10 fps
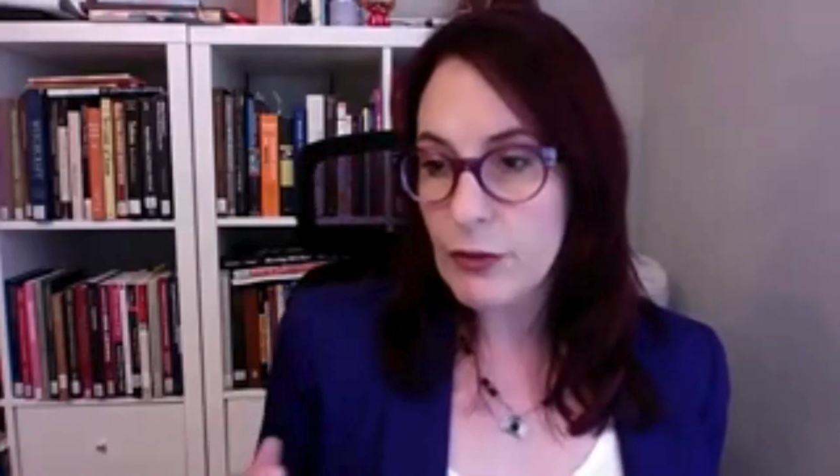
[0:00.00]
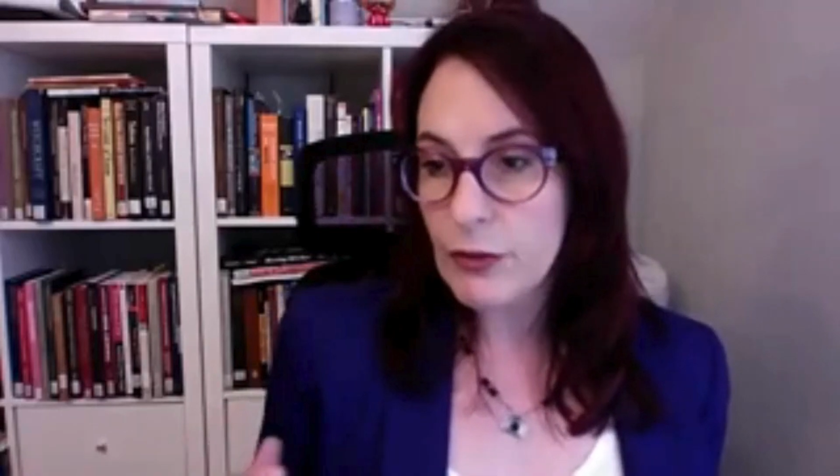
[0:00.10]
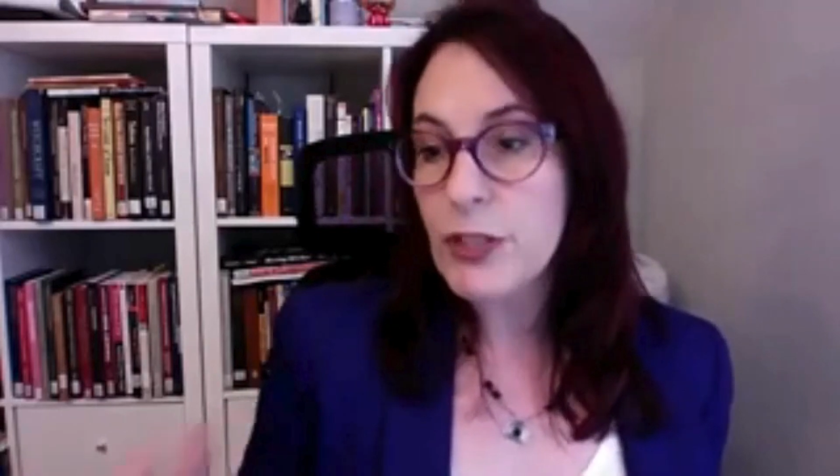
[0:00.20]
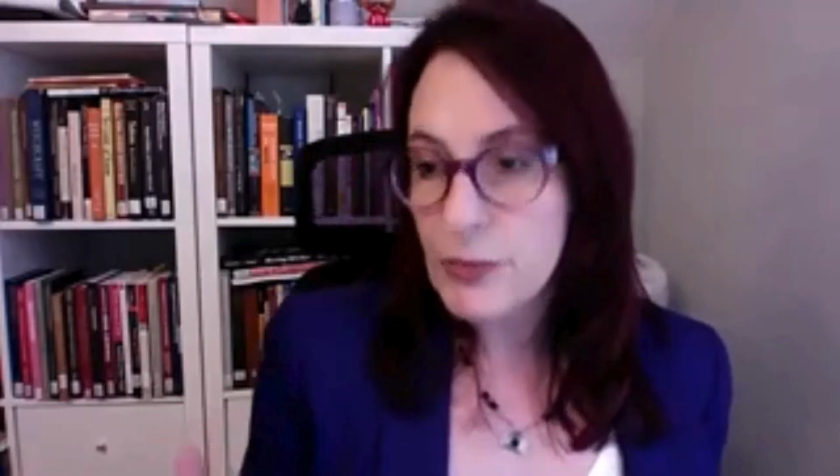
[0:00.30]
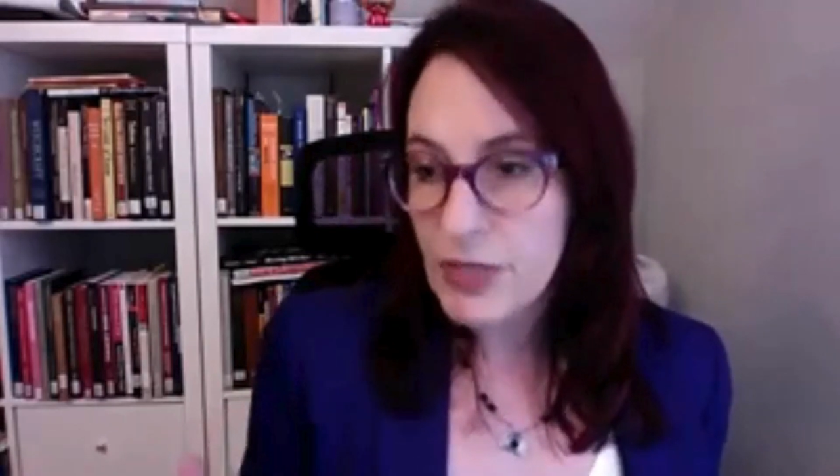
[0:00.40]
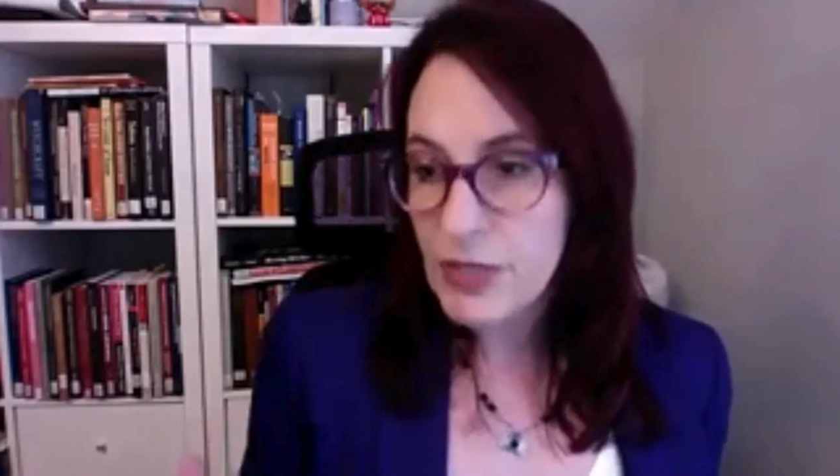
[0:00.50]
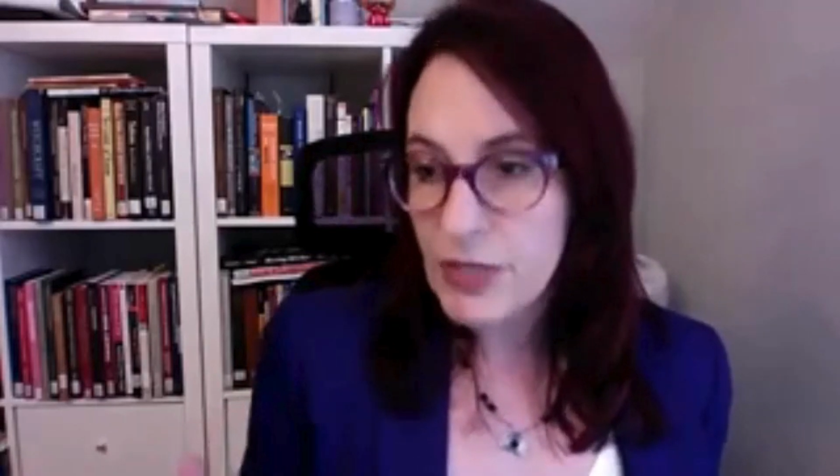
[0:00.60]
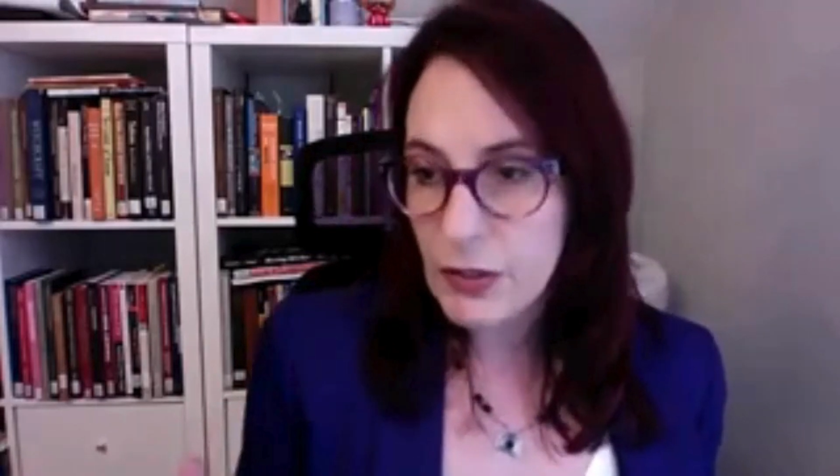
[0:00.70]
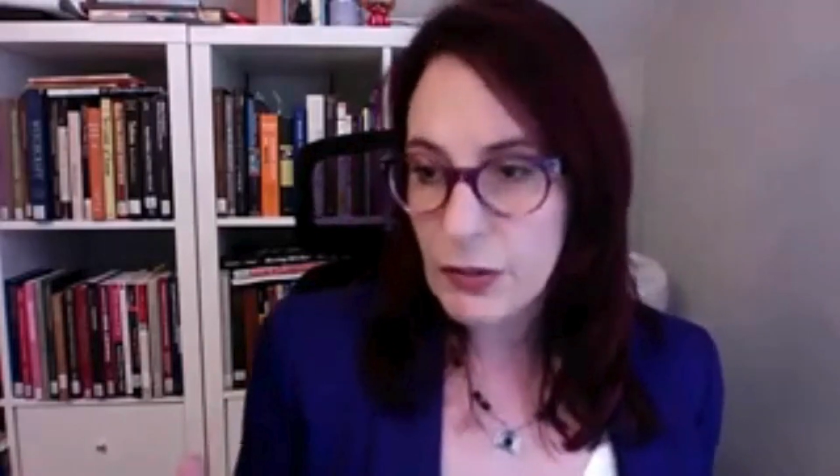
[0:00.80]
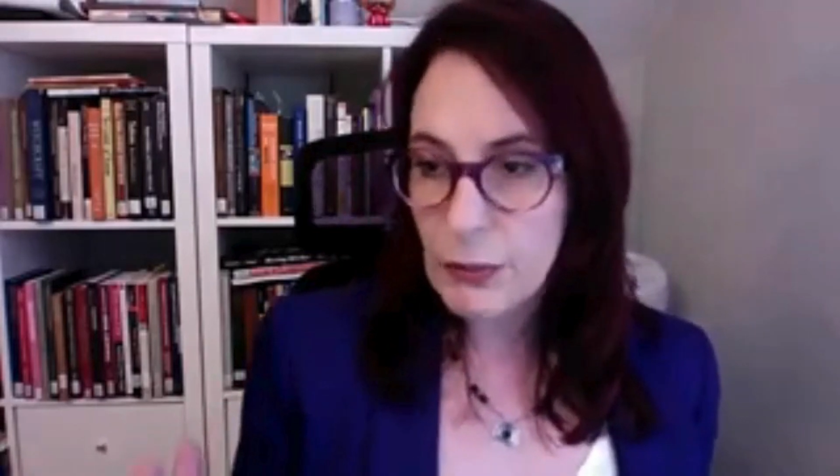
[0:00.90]
of push
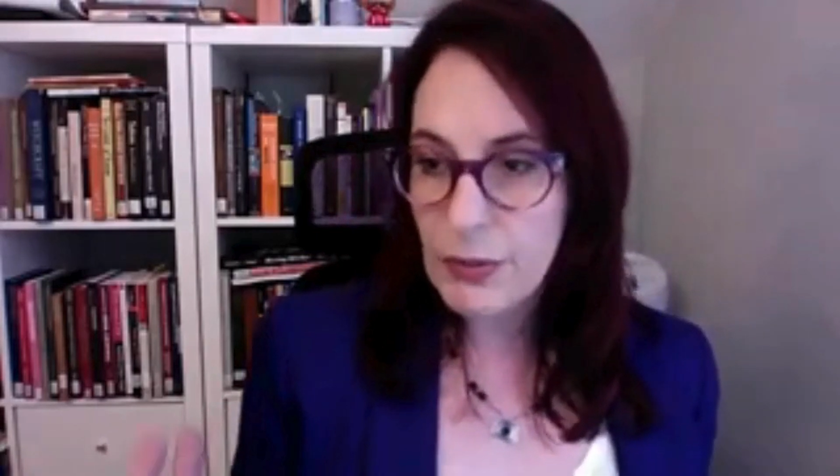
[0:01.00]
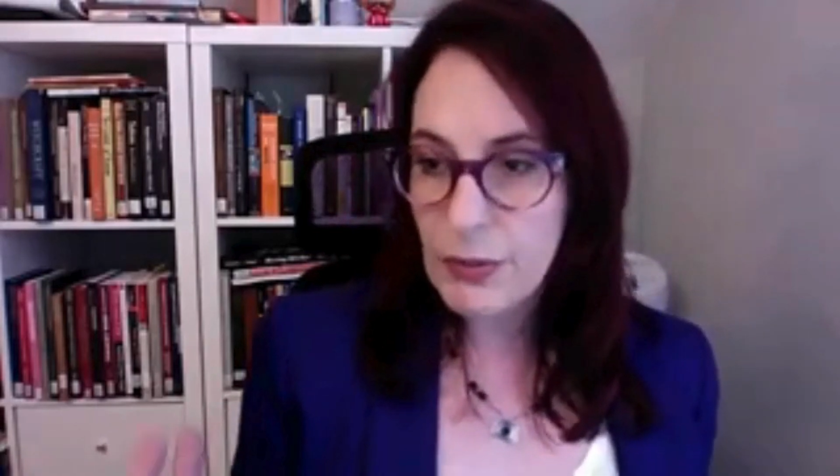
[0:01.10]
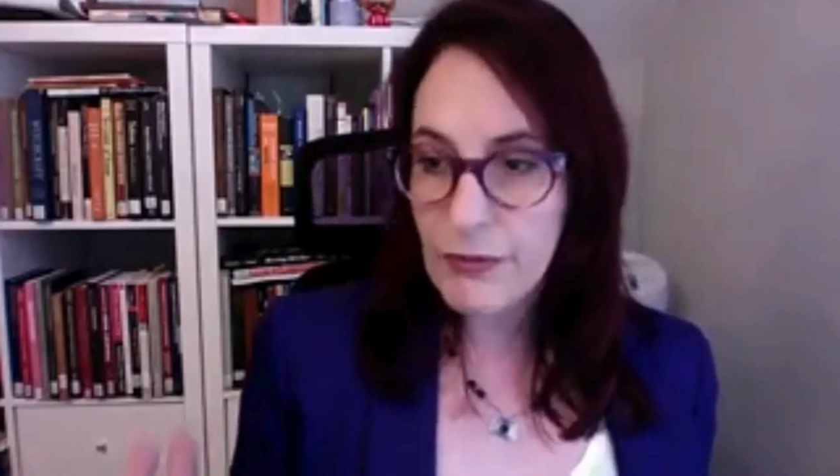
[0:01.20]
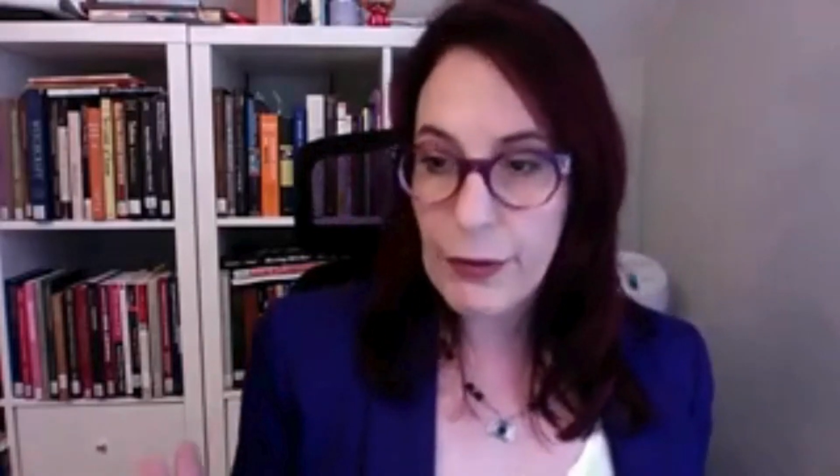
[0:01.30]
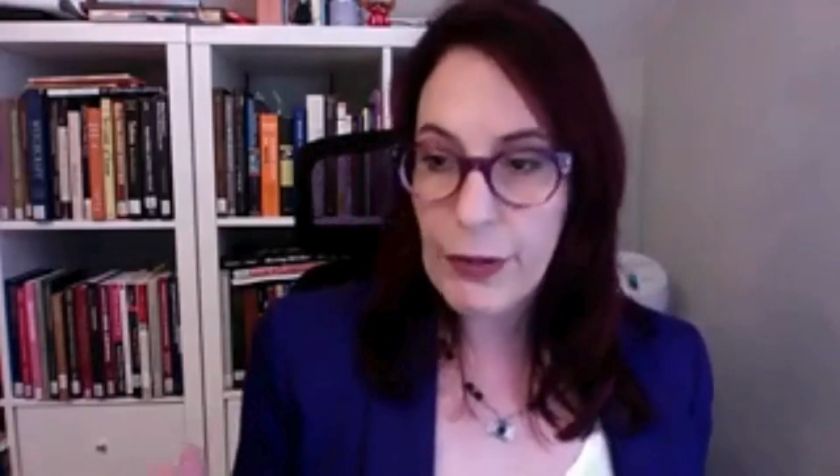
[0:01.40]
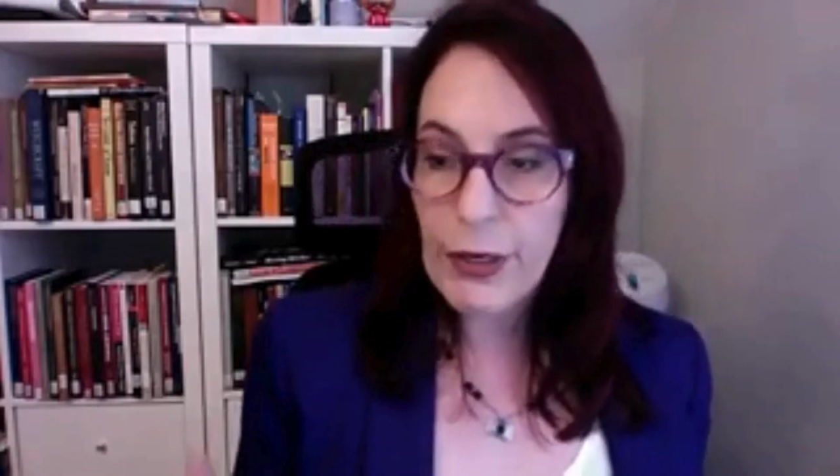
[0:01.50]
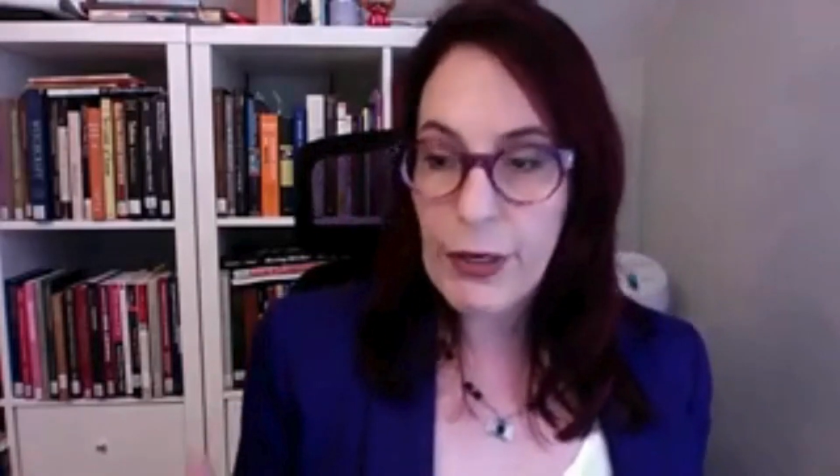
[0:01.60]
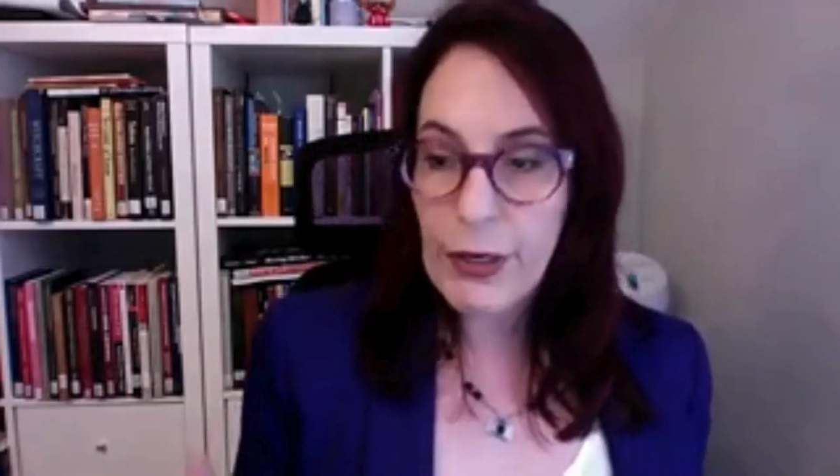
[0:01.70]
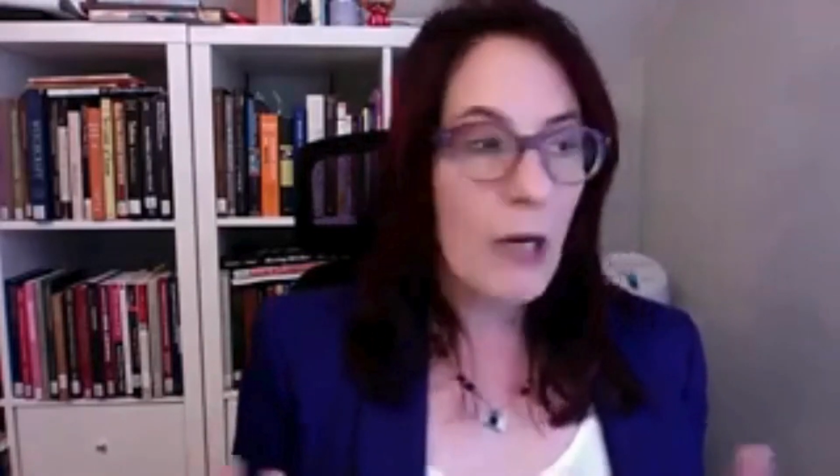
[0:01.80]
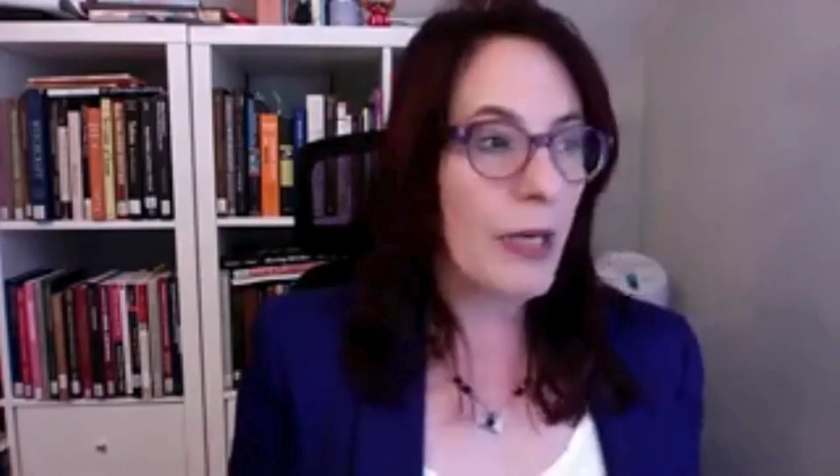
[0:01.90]
themselves a little bit further,